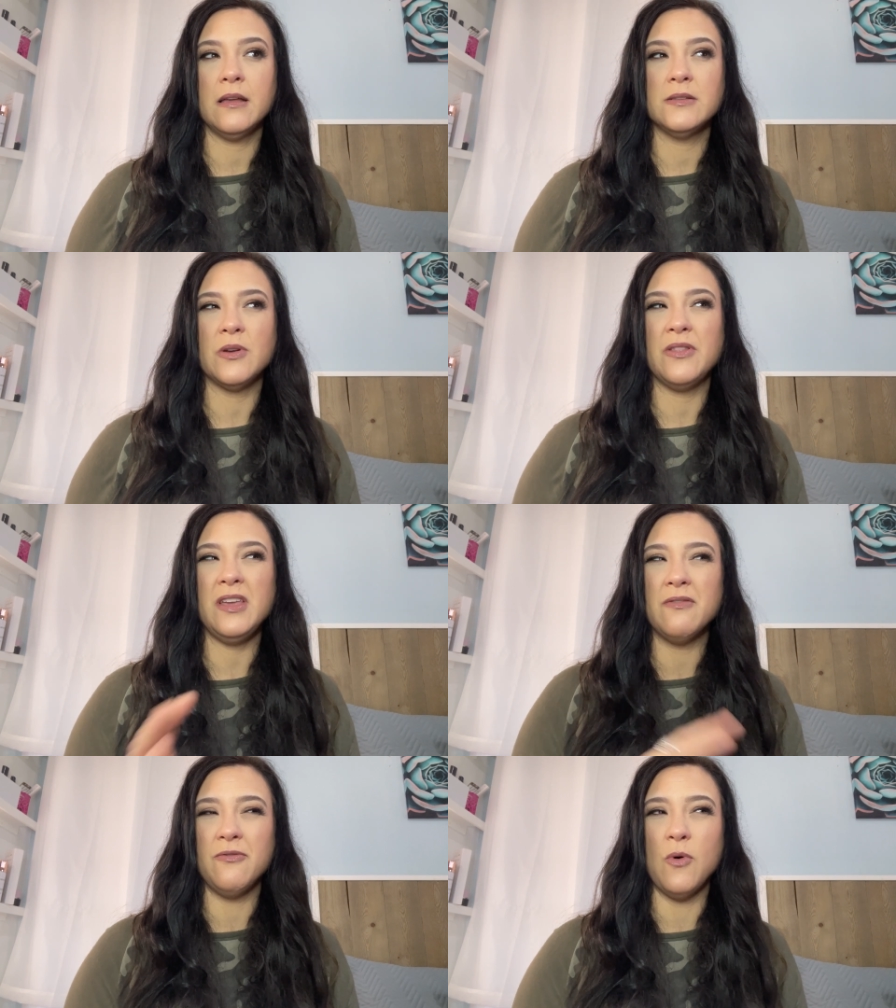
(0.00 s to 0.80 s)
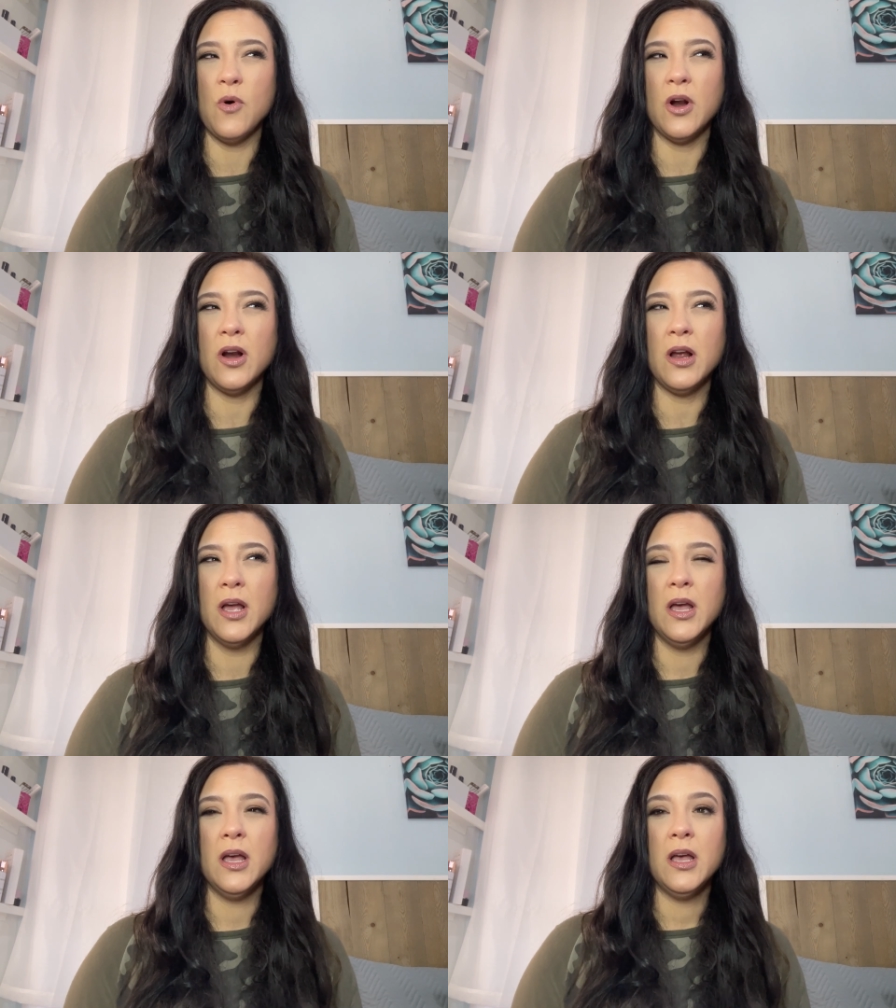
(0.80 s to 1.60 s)
So I think four
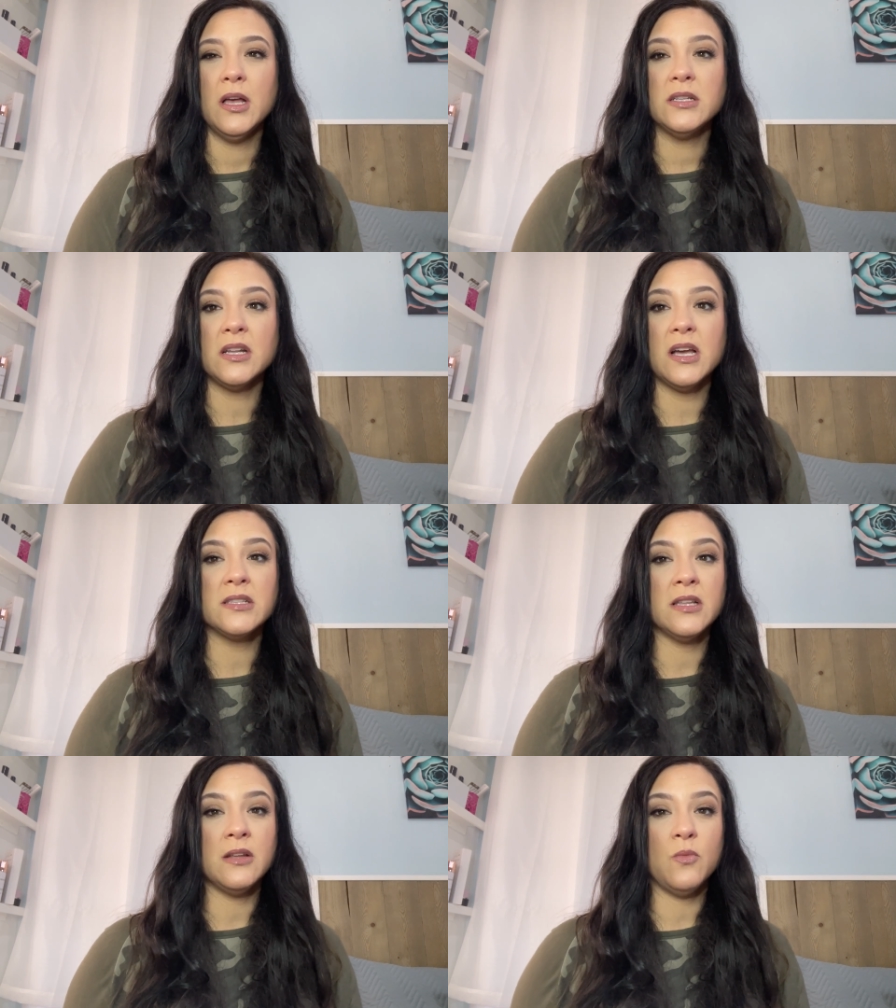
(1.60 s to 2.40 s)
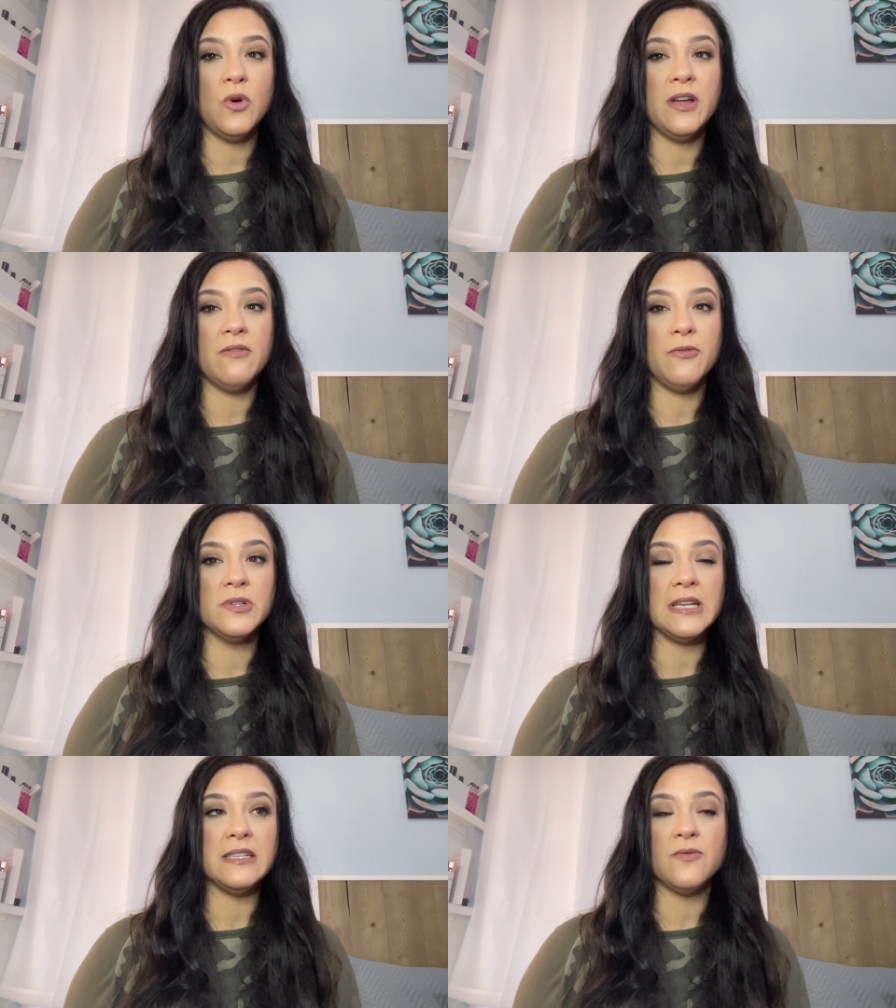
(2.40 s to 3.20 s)
deluxe and then one full
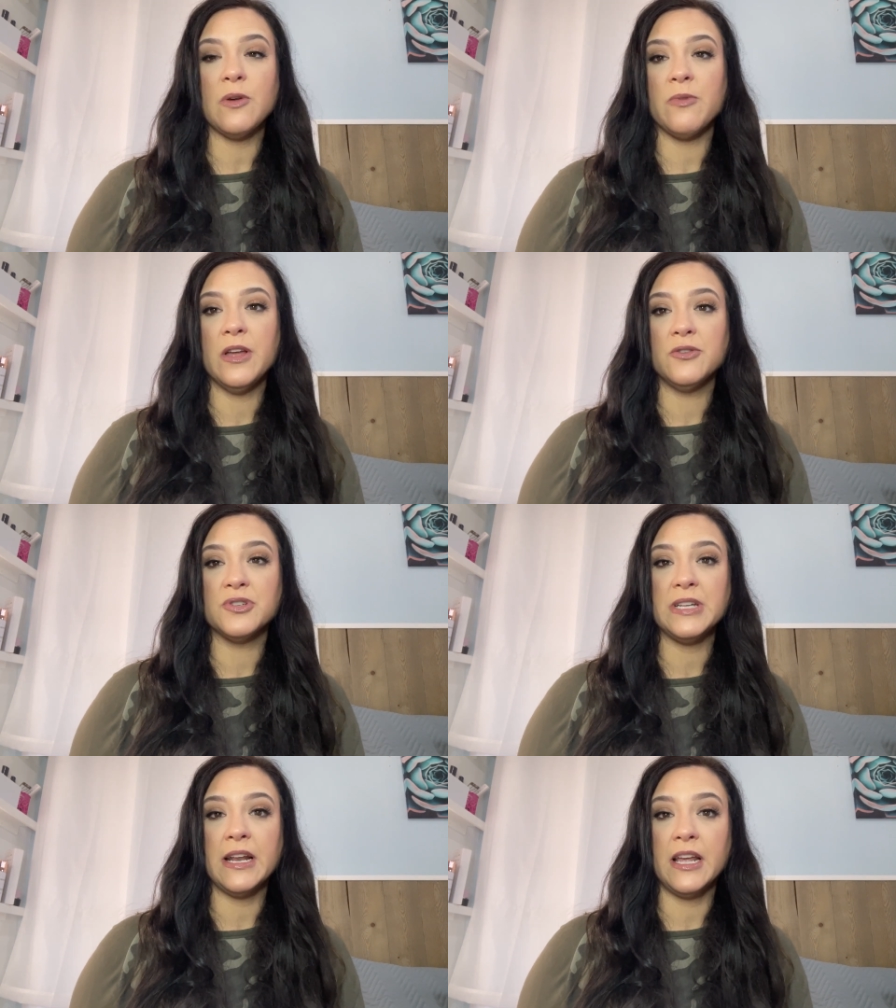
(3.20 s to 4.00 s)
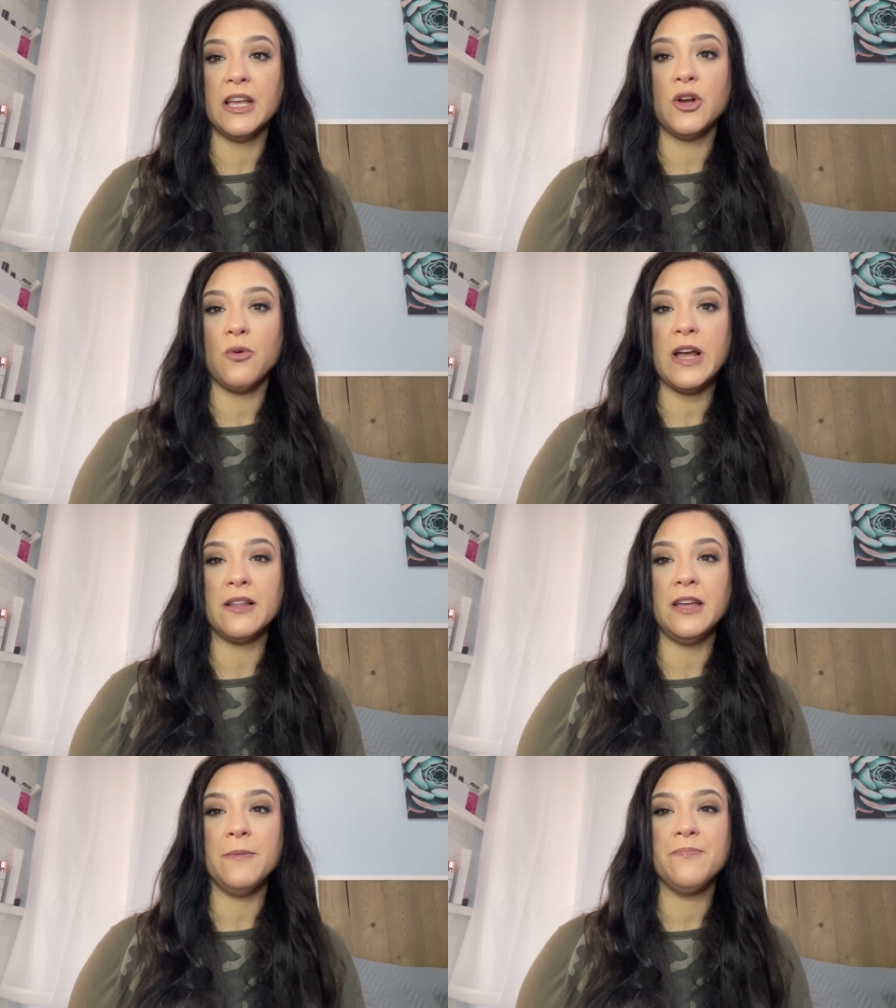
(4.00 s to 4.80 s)
size, if I'm understanding it
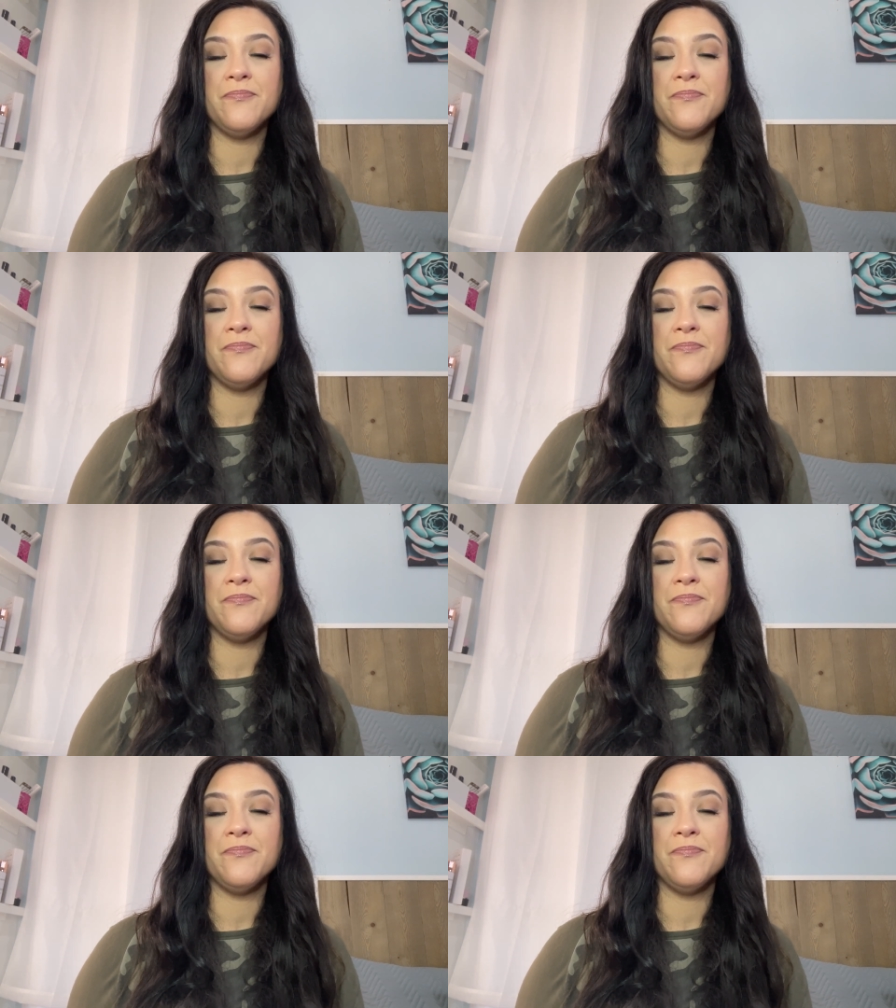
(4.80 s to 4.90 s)
correctly.